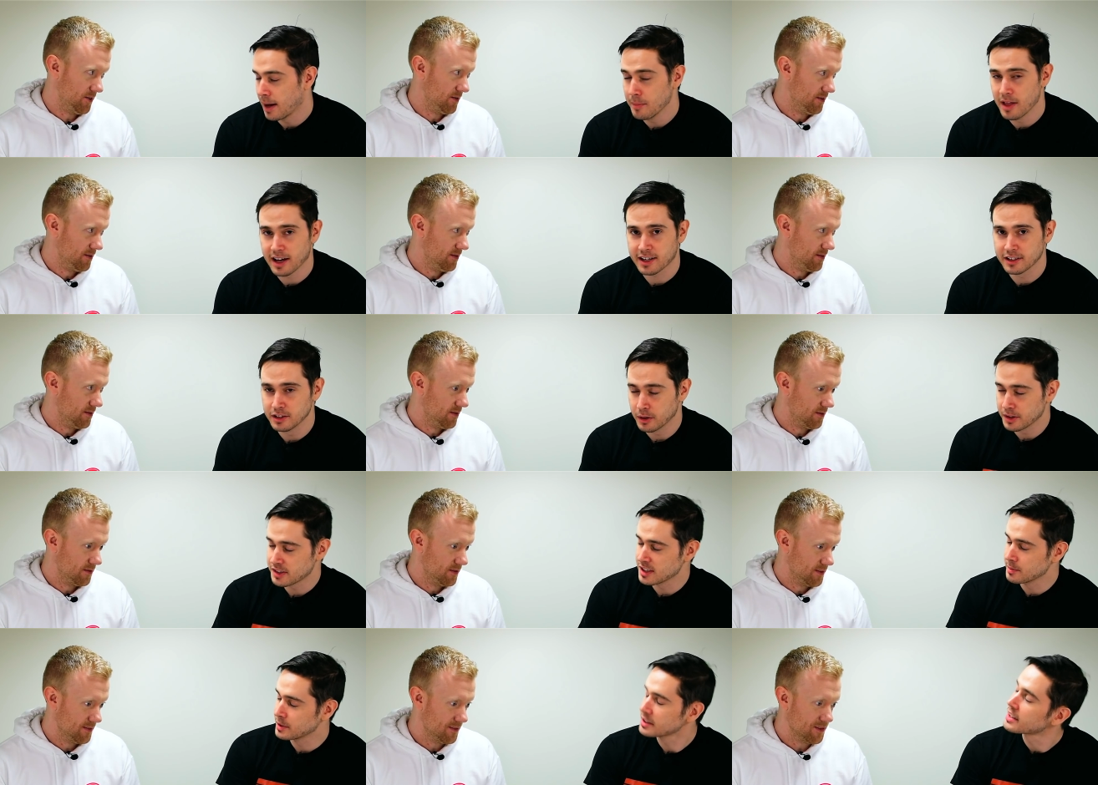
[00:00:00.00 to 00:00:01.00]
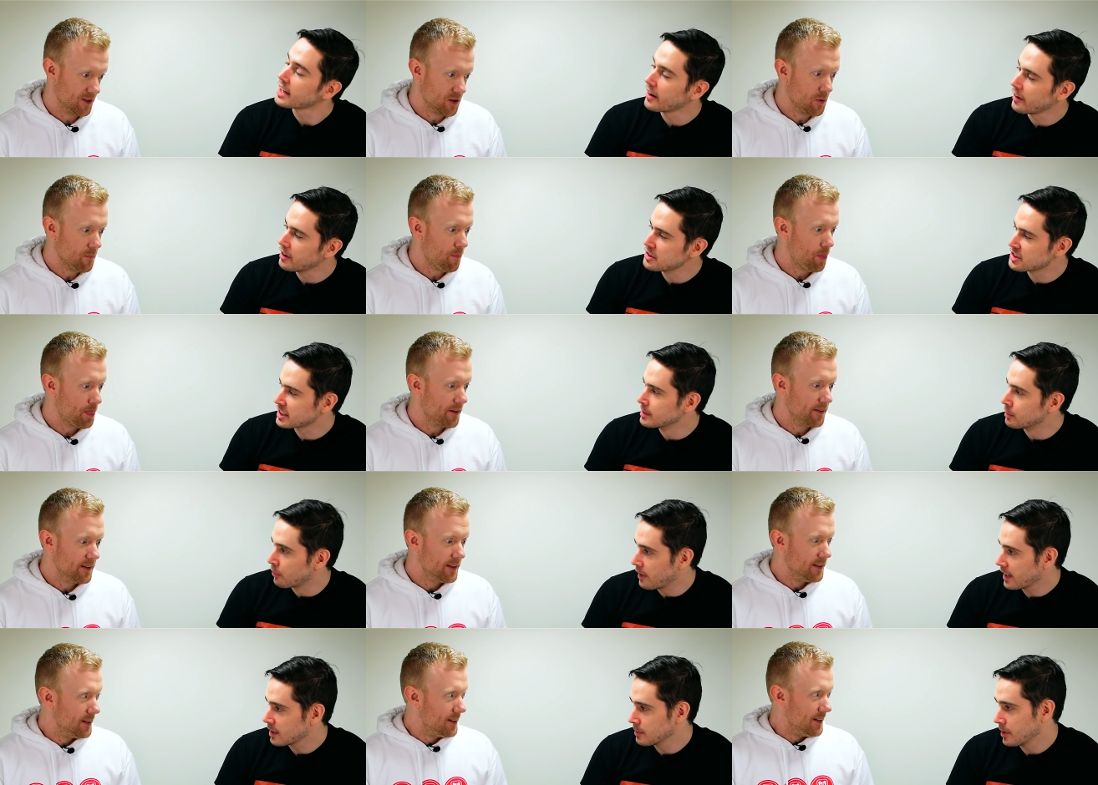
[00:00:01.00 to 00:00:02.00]
Speaker 1: I'm not going to notice it, but the carriers are going to
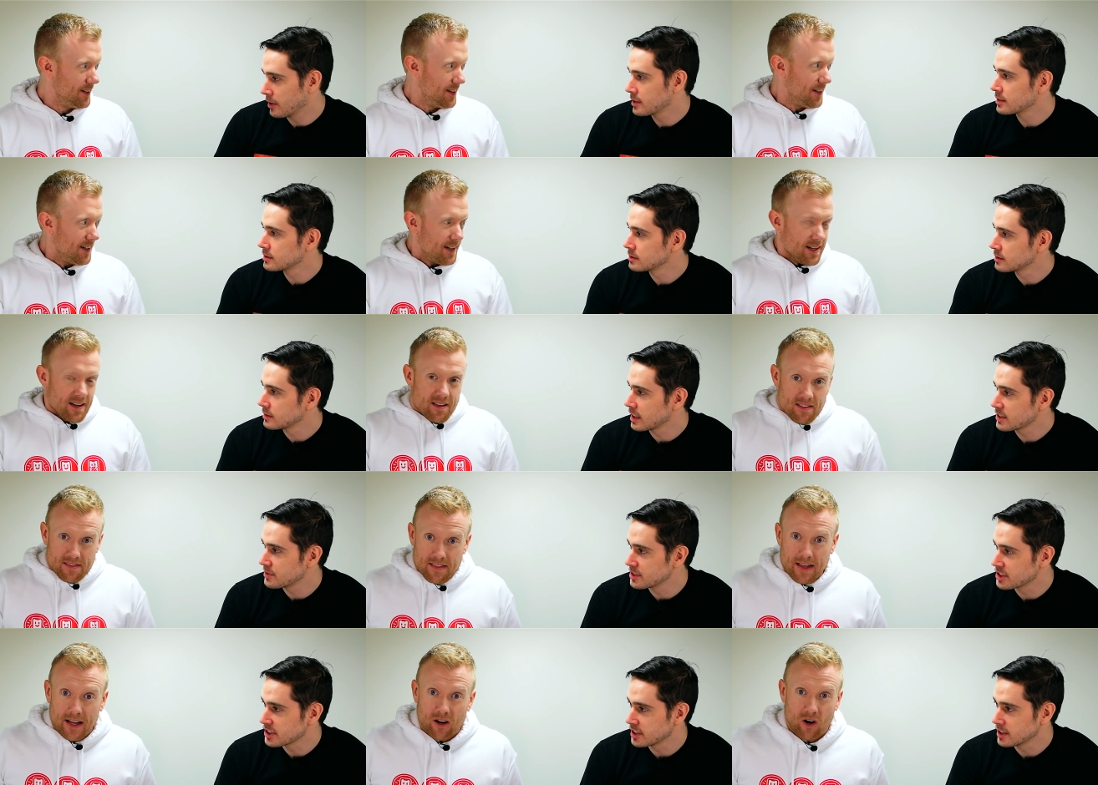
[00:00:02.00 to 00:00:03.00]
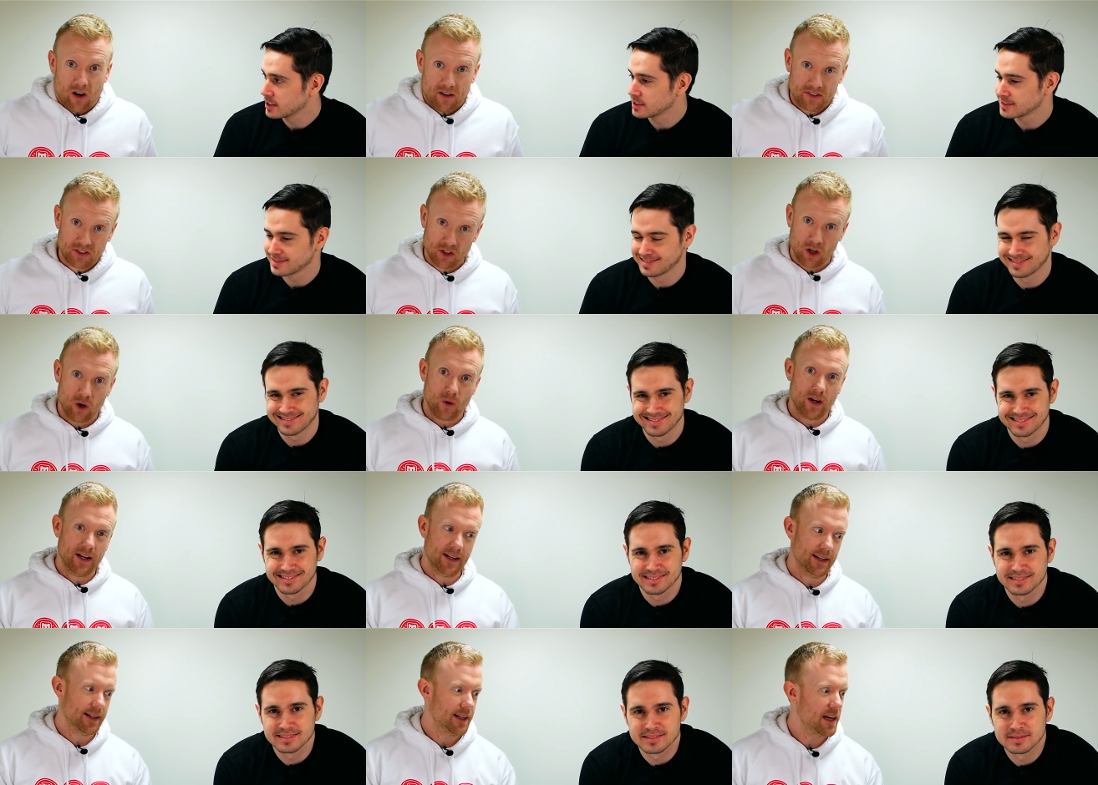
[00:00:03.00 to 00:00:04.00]
brag about it. That's for they sure. Are. So,
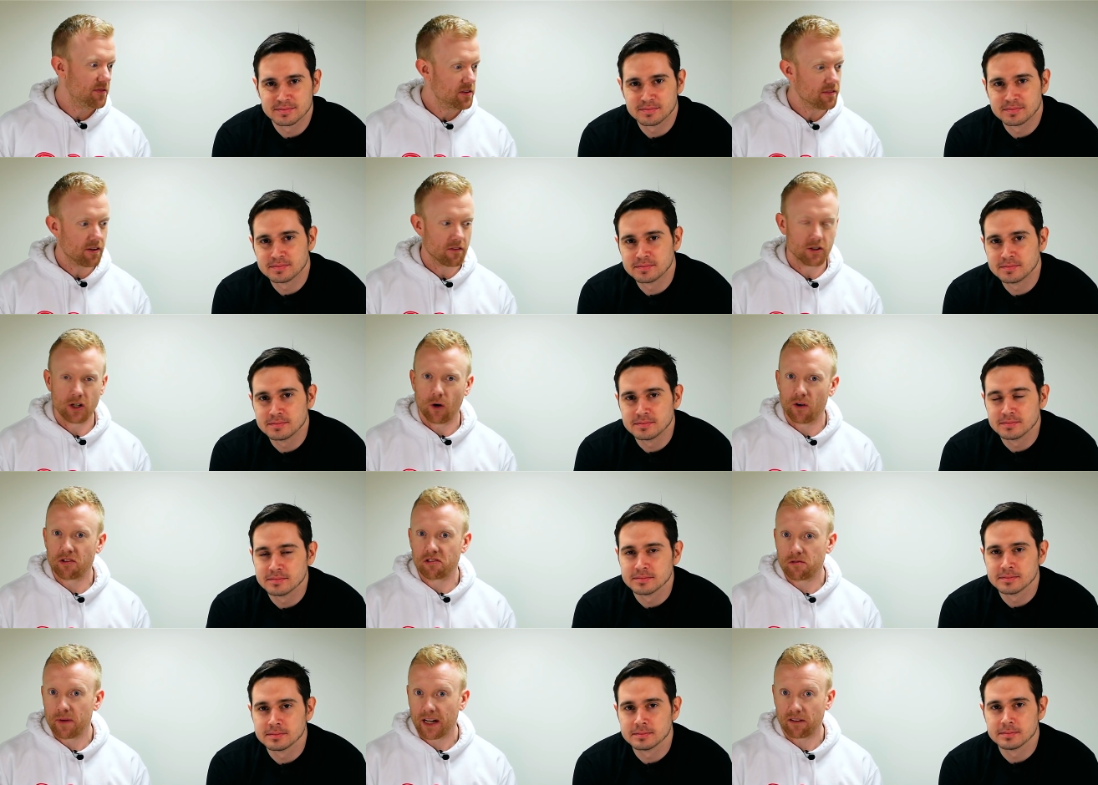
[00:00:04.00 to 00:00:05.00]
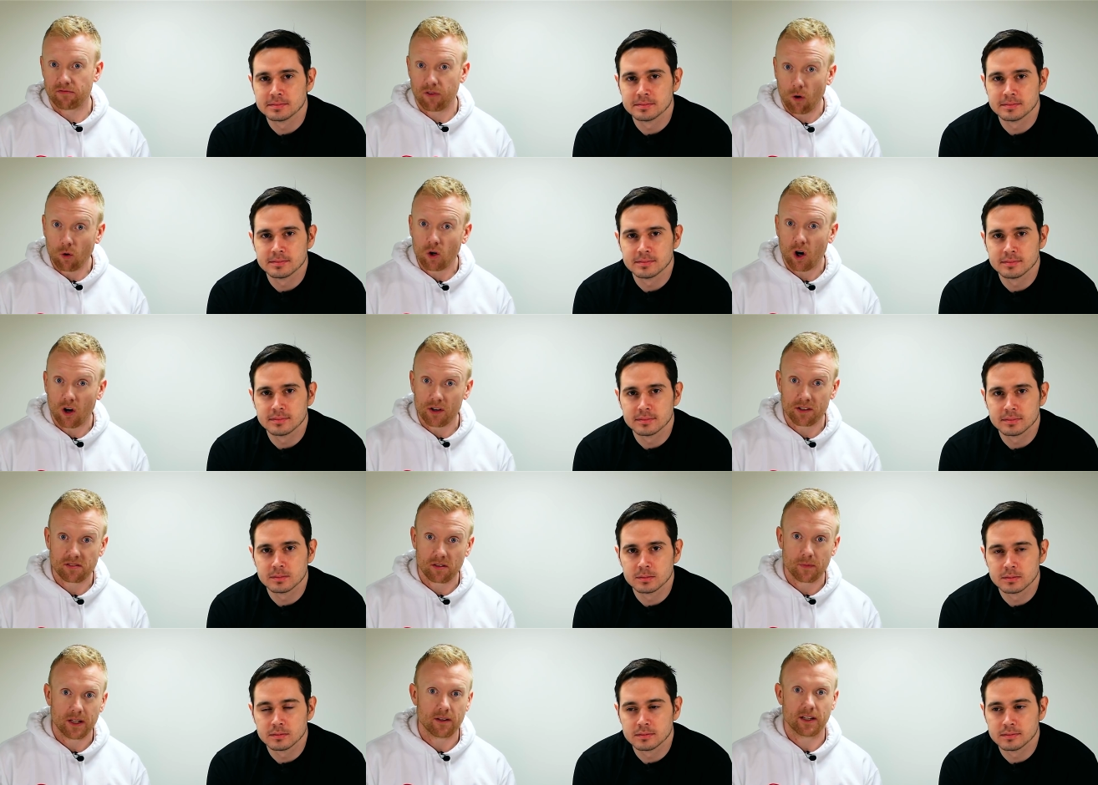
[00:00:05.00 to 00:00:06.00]
Speaker 2: if you've ever noticed, you make a phone call to
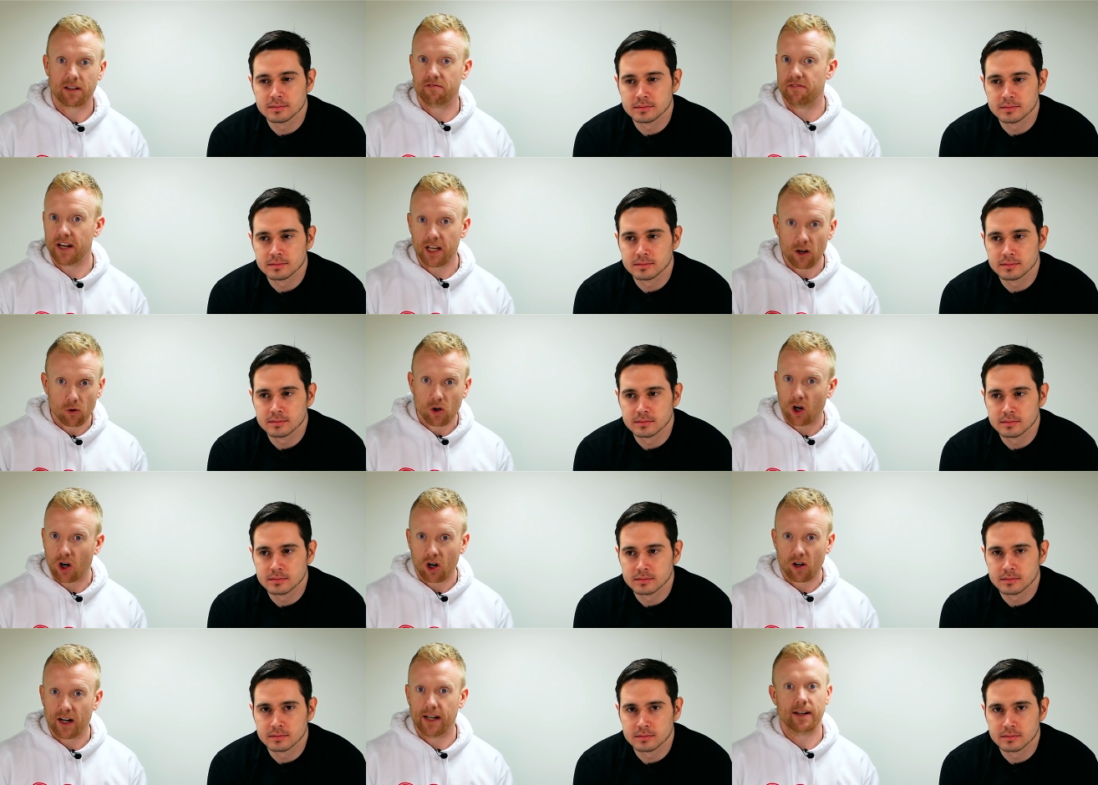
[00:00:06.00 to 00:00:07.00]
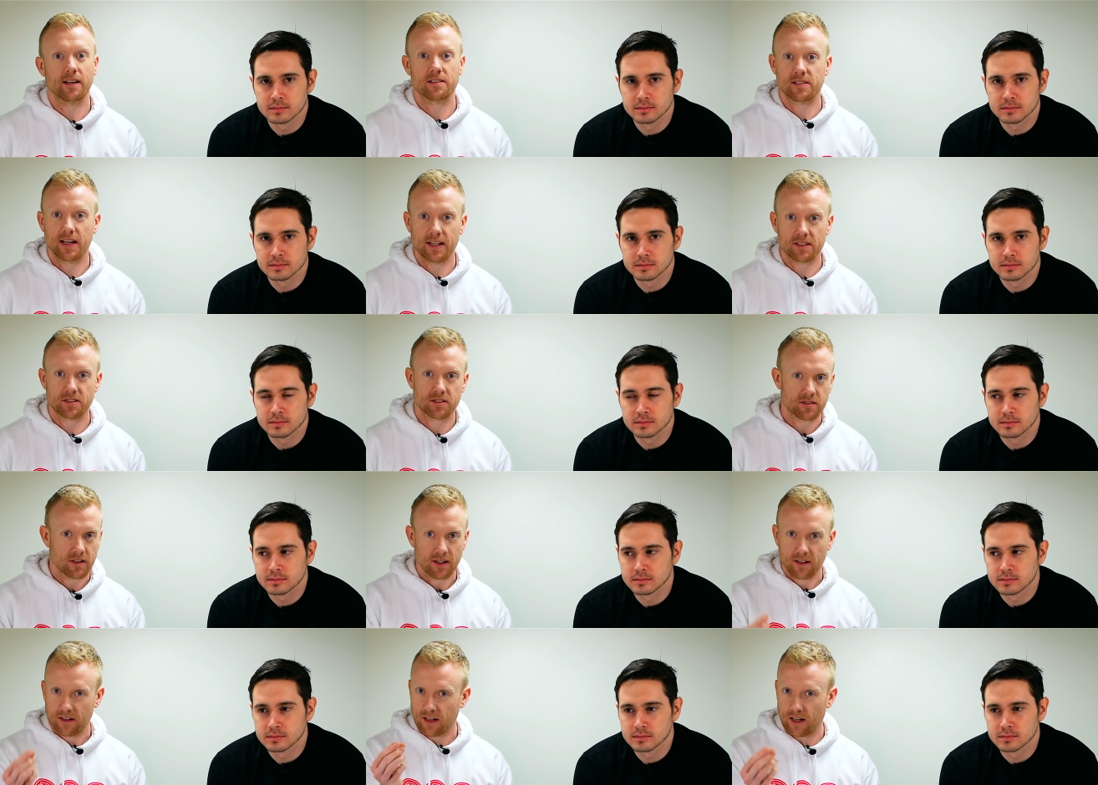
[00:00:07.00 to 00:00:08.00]
somebody like a video call, and it
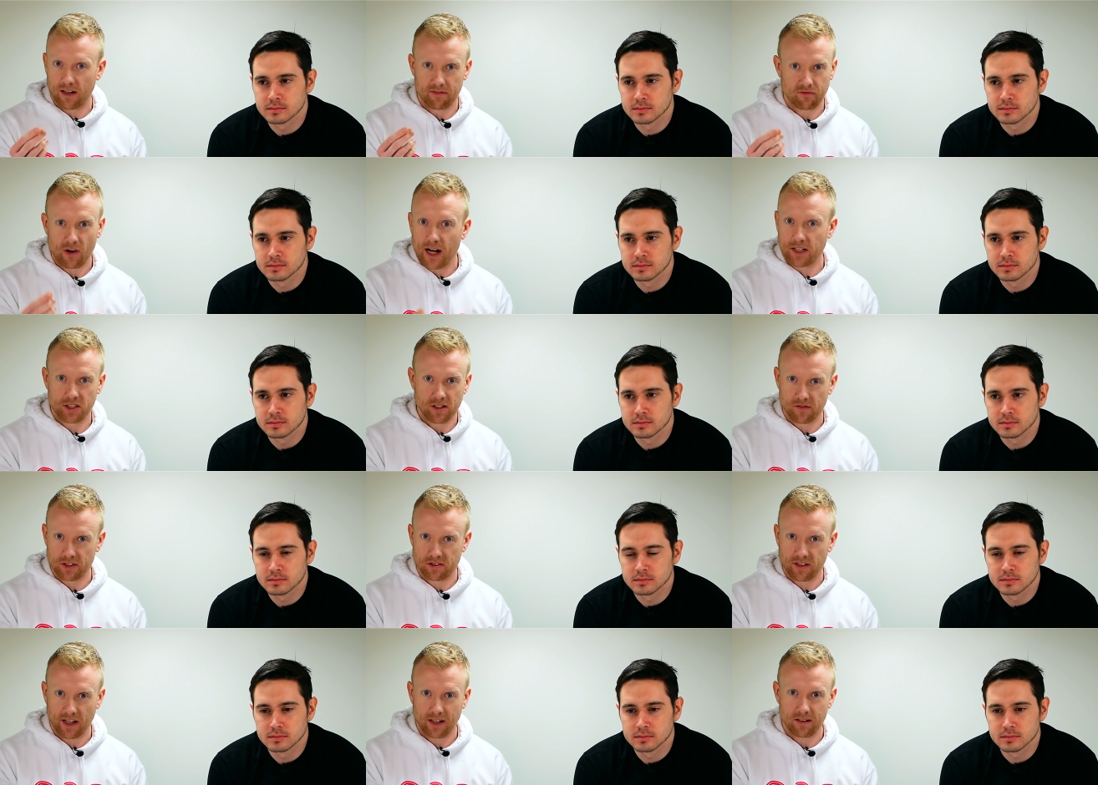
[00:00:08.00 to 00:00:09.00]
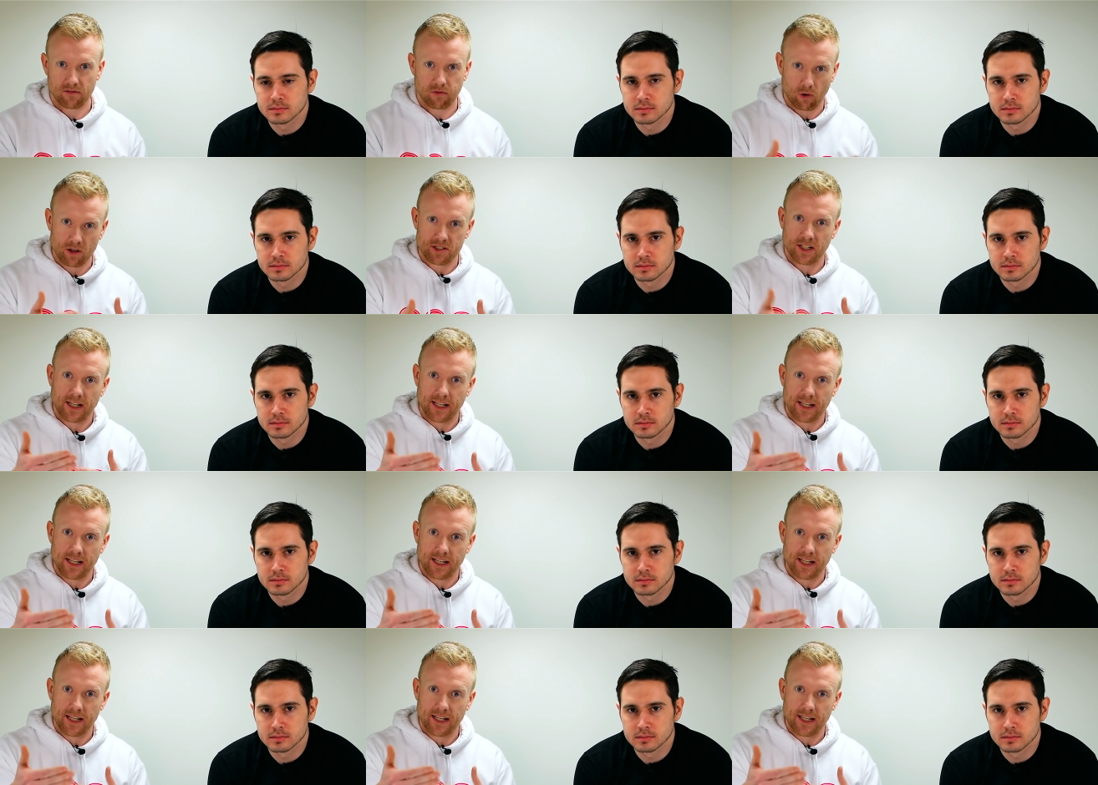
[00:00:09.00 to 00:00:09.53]
takes a fraction of a second for it to